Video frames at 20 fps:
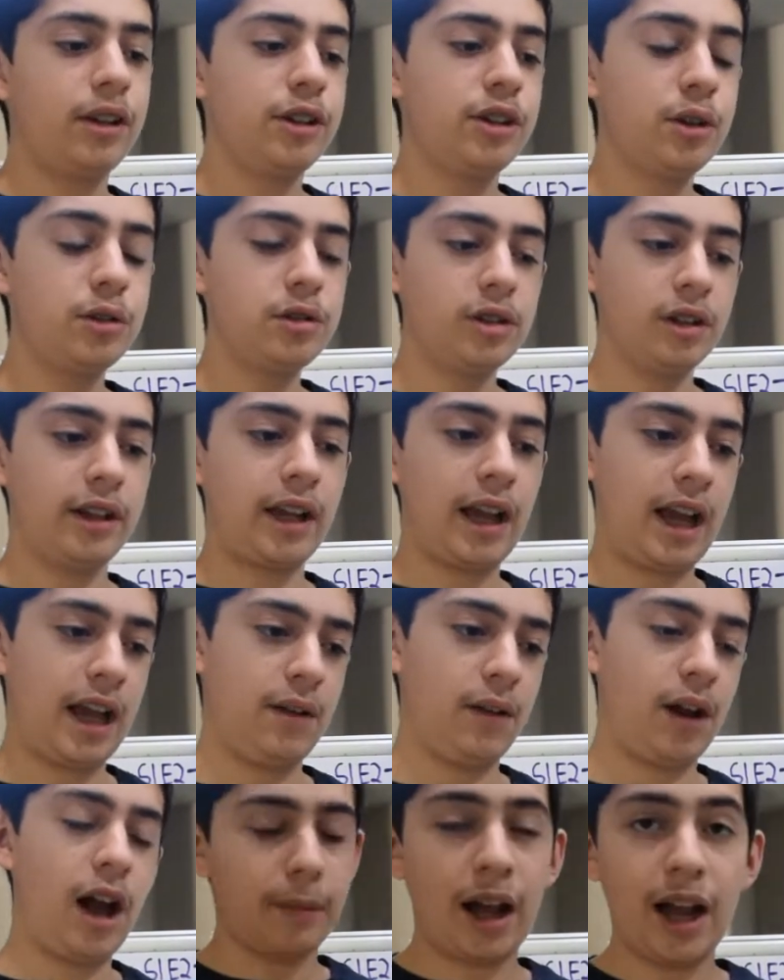usually
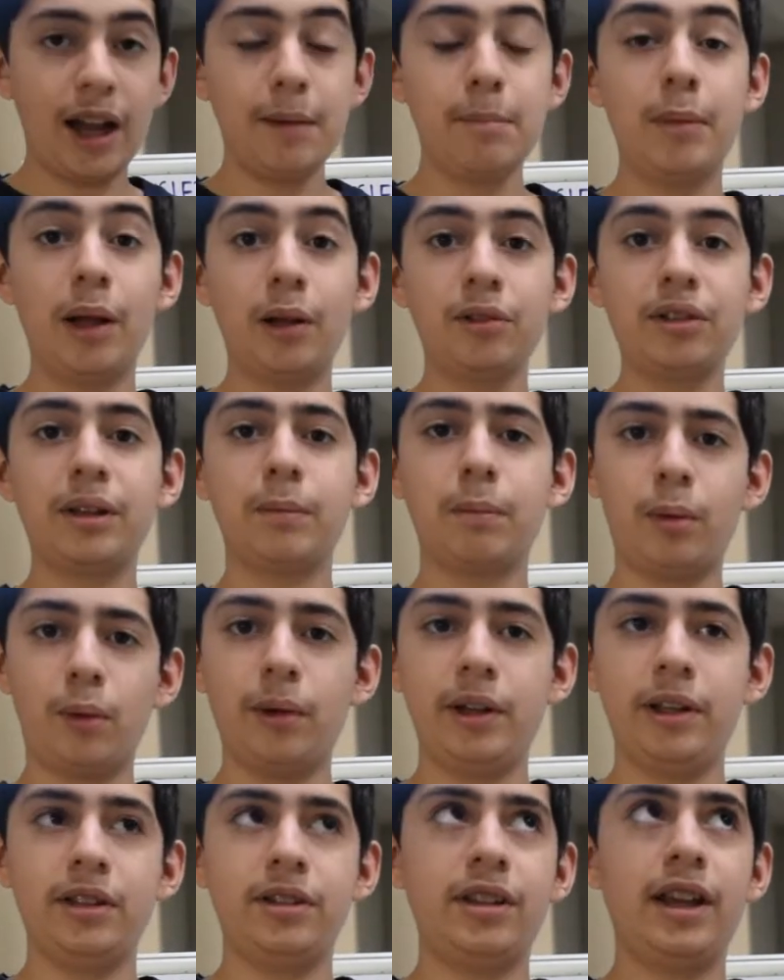have high melting
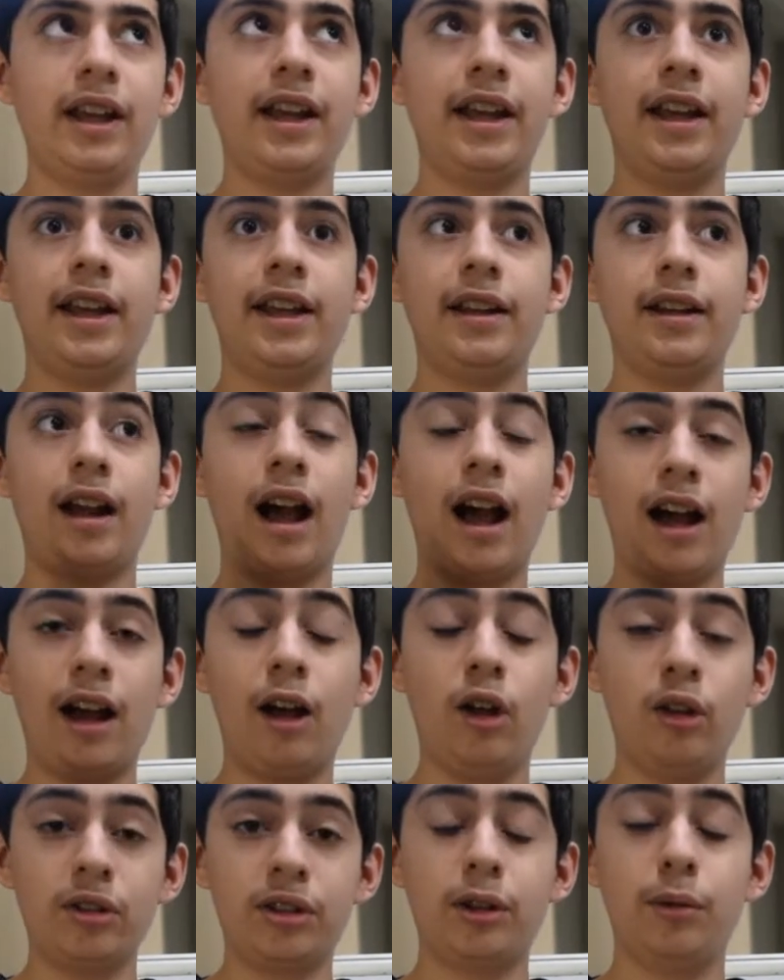points and
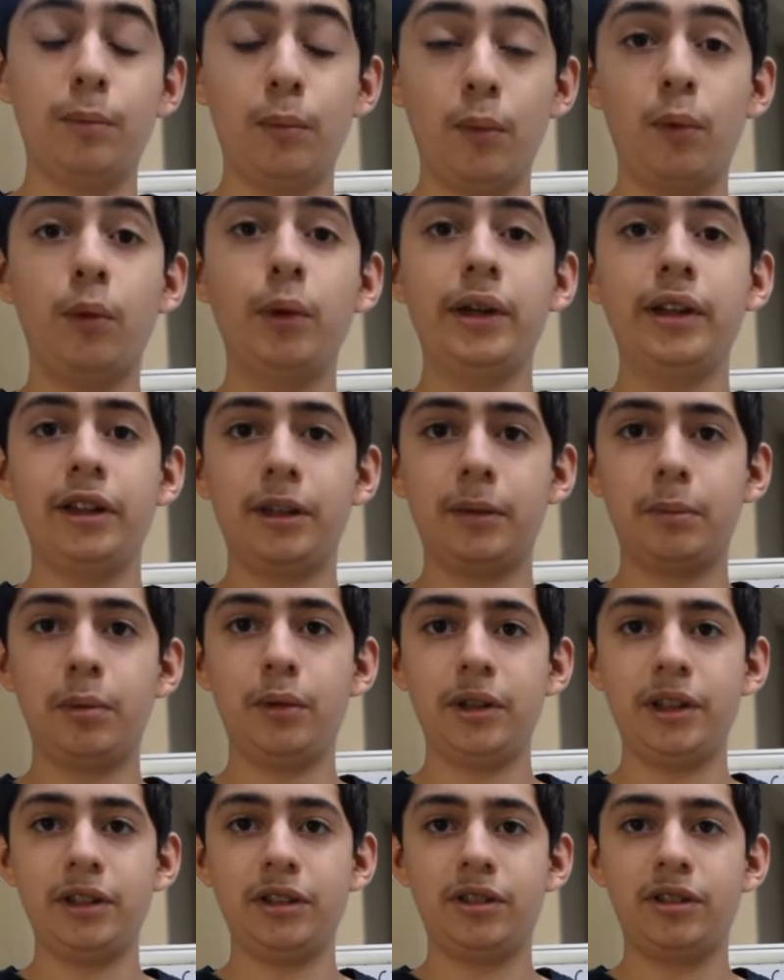also boiling
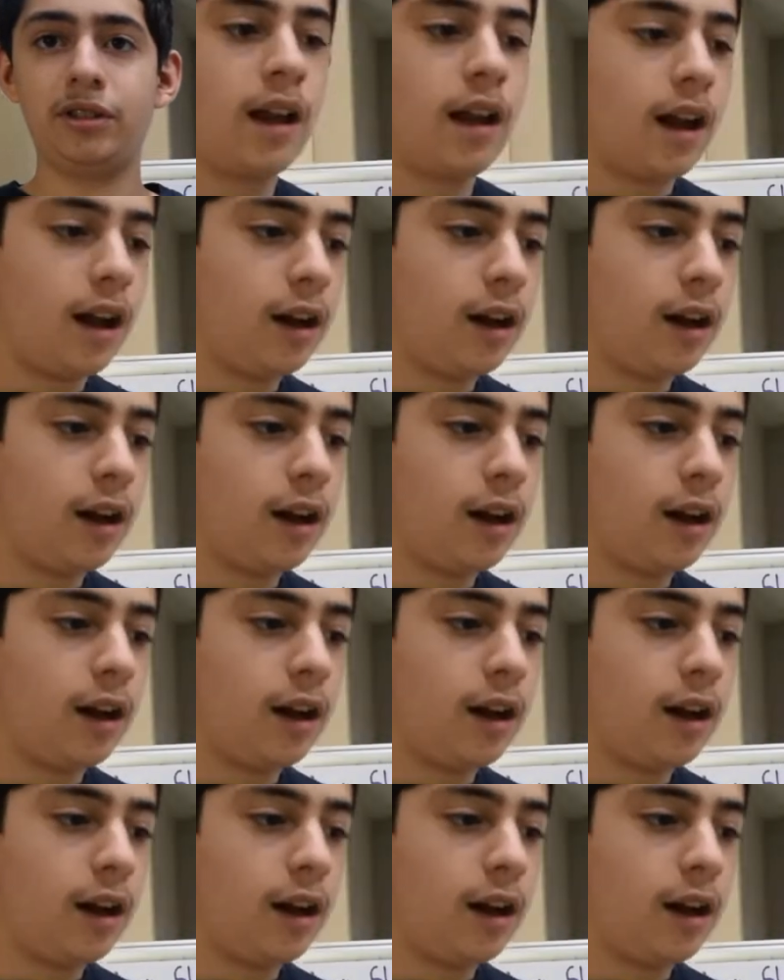points.